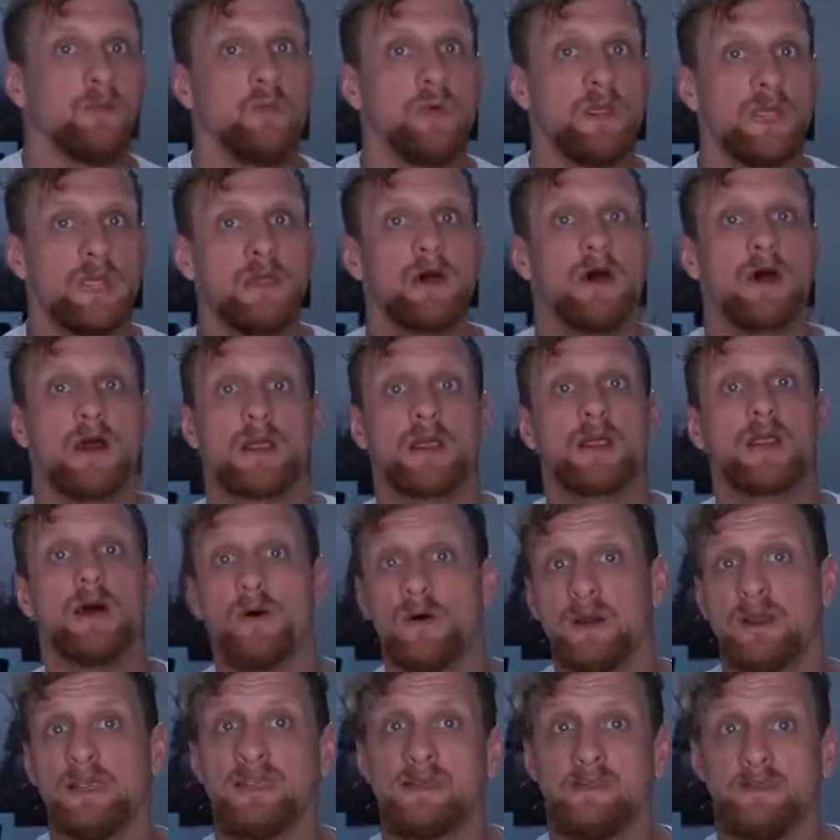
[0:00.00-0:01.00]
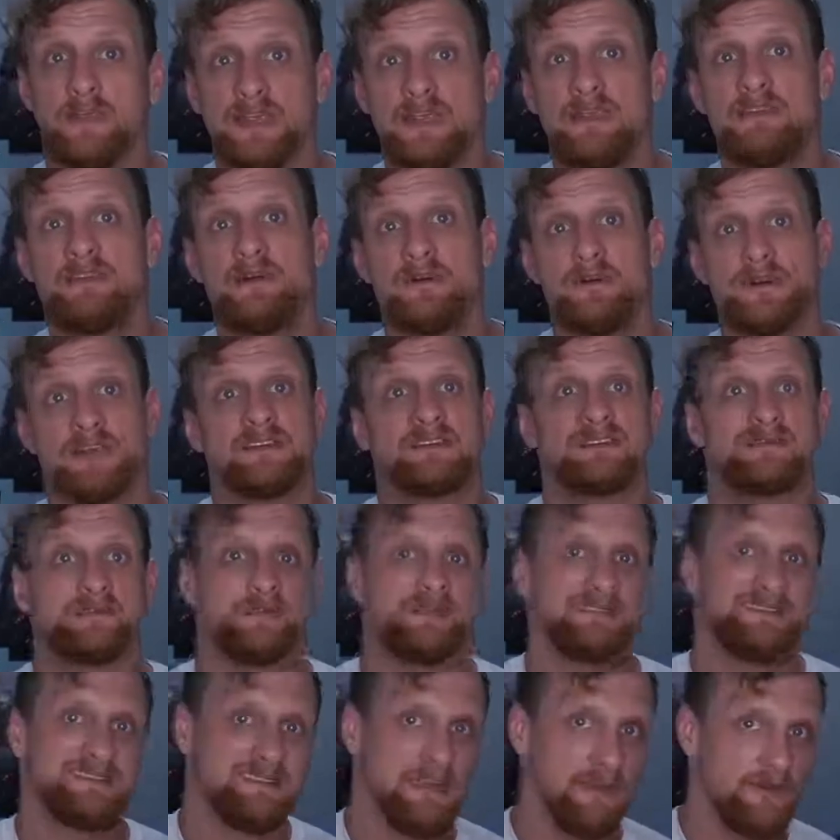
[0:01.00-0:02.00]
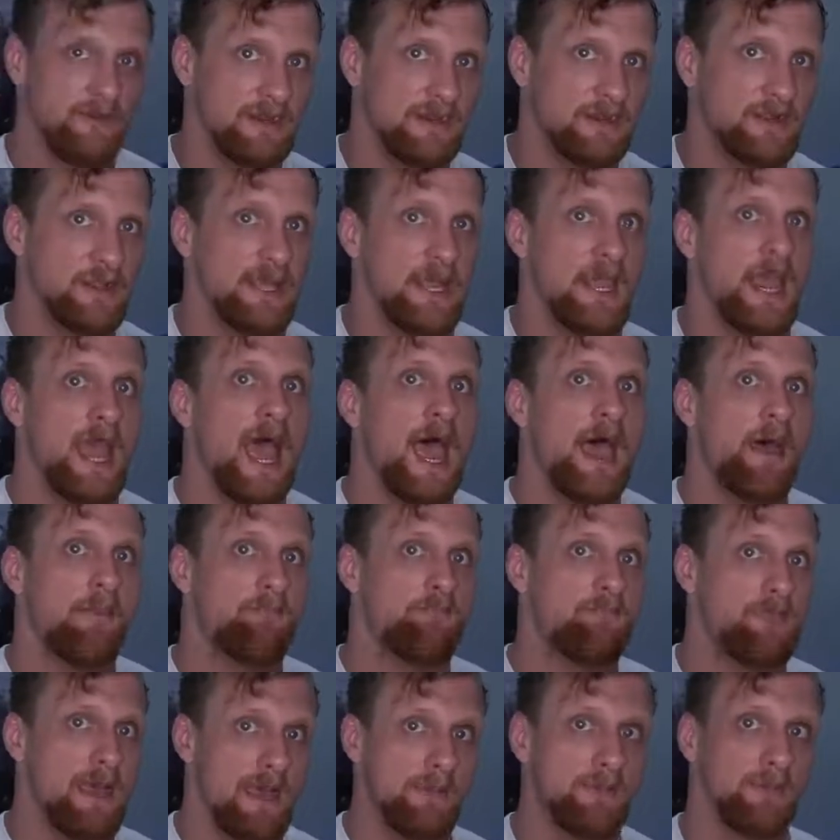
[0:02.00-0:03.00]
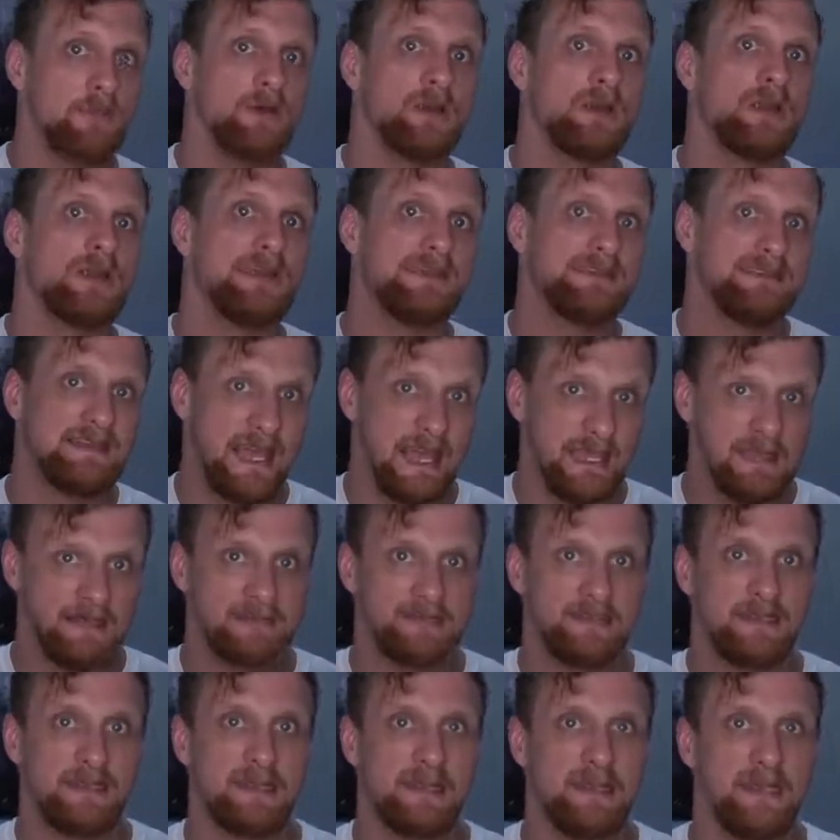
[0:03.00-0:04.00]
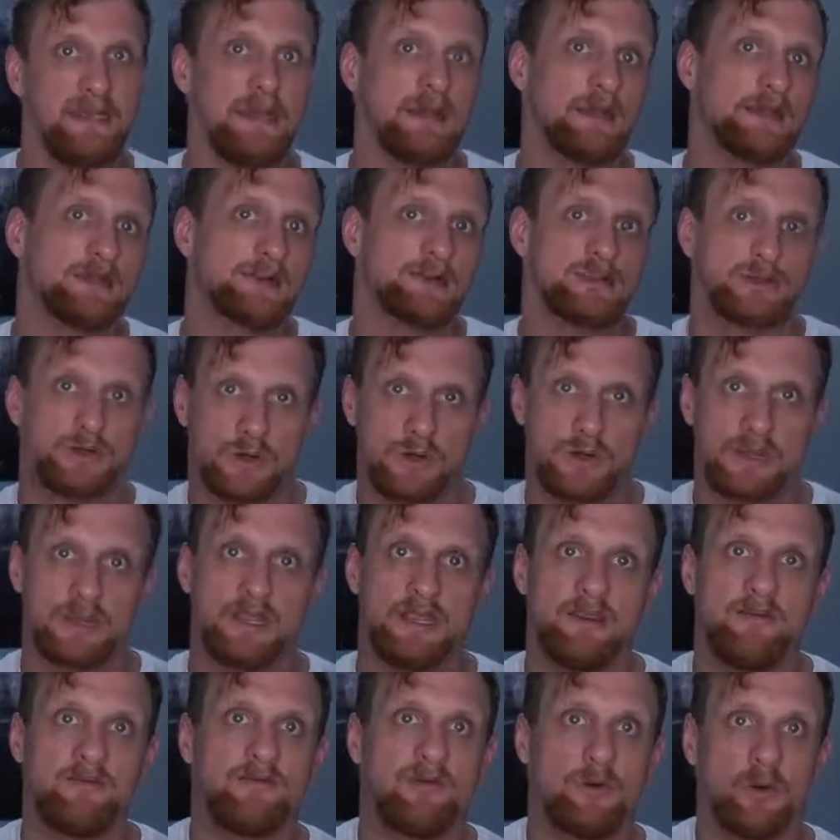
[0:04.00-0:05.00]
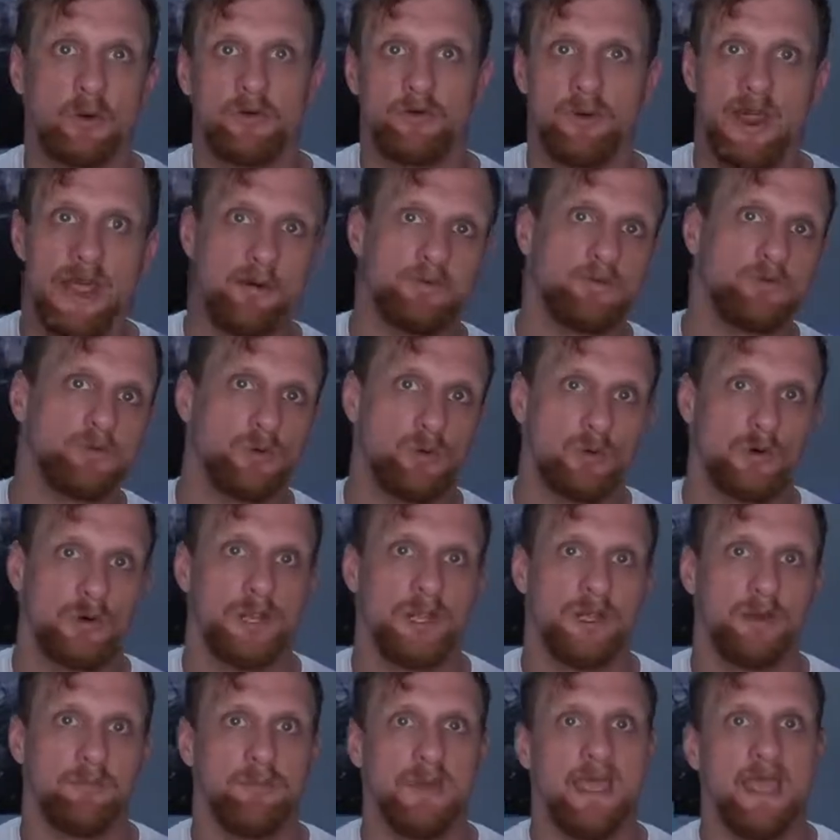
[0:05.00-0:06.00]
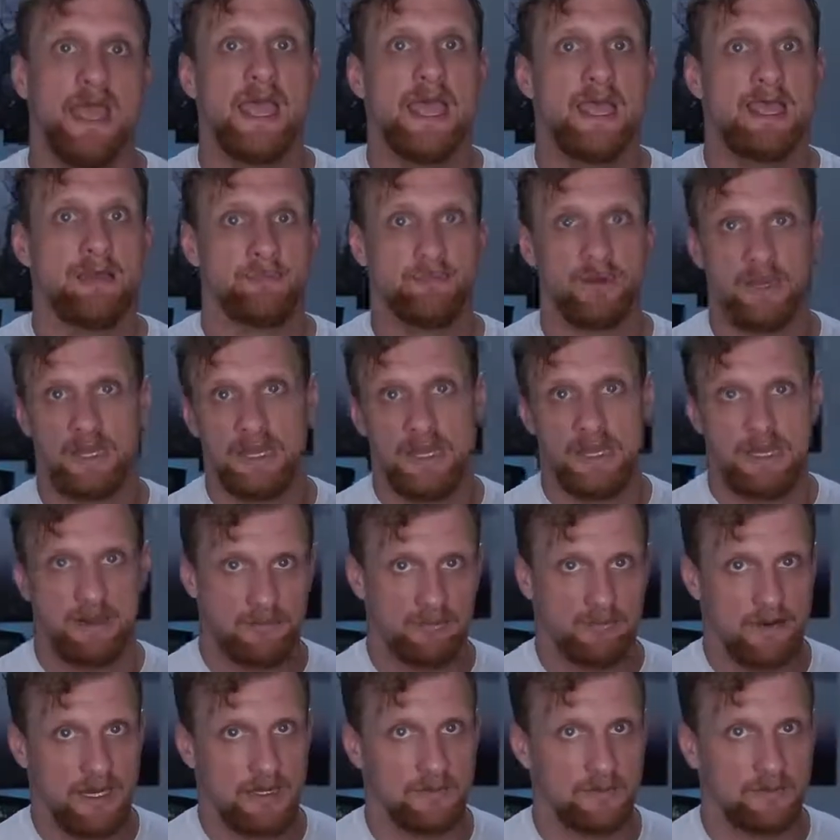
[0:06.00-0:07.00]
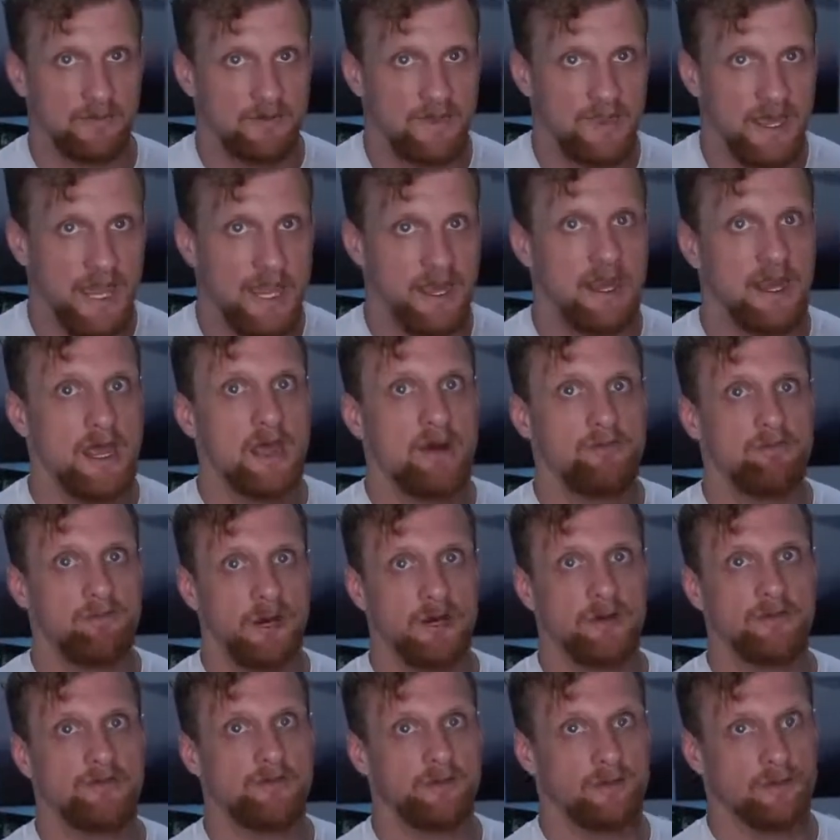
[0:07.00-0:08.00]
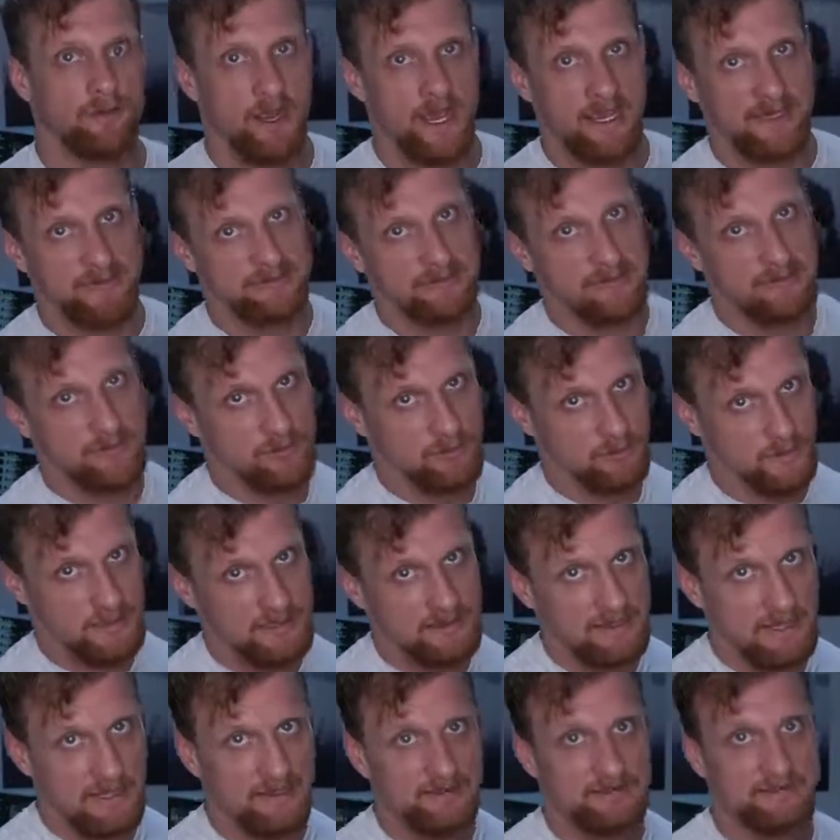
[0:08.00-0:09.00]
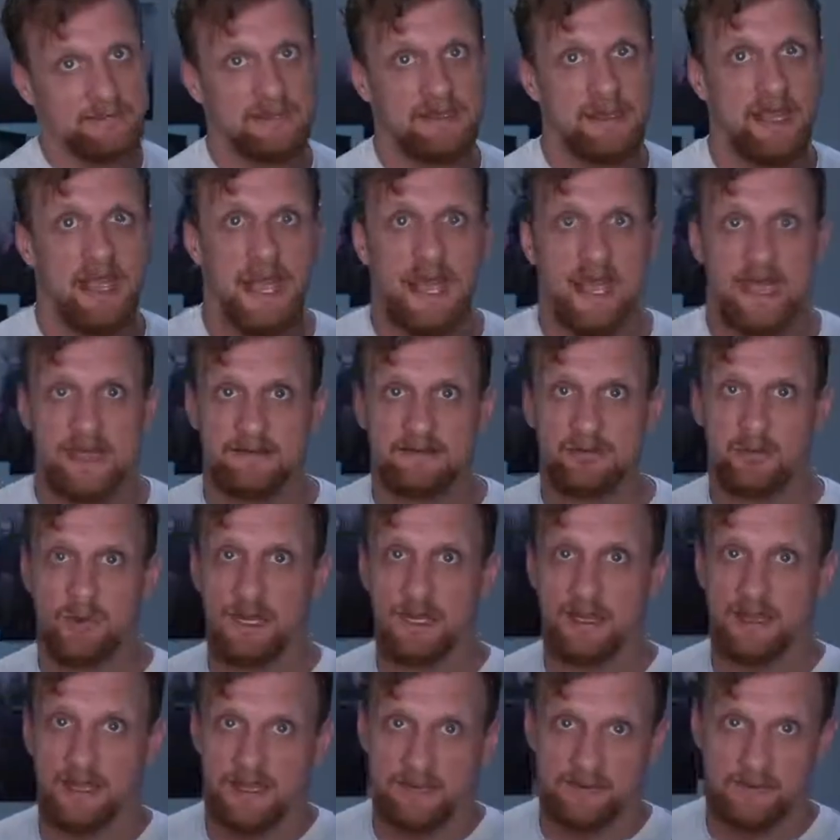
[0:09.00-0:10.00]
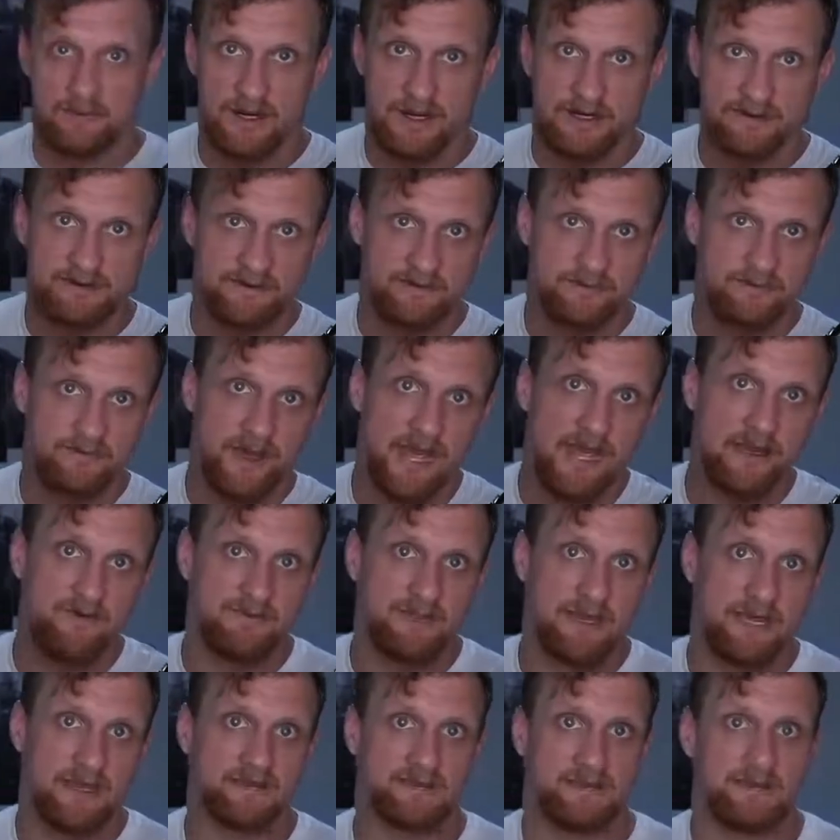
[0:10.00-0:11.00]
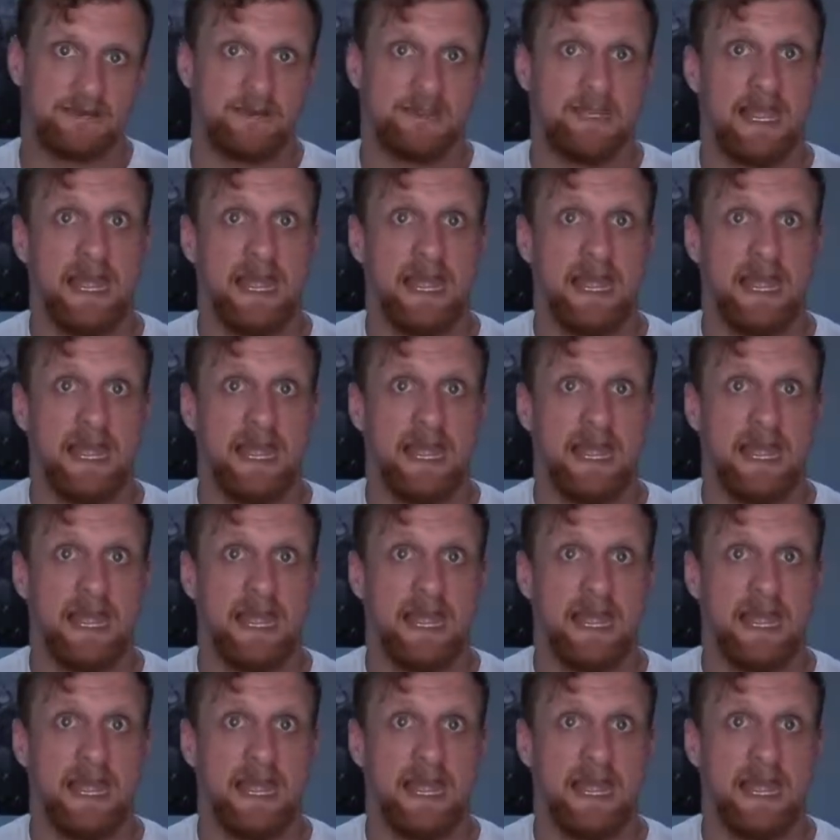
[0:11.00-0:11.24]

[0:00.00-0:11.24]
We are going to be doing specifically memory testing here shortly for Raptoreum and playing around with that, both for Ryzen 3000 as well as Ryzen 5000.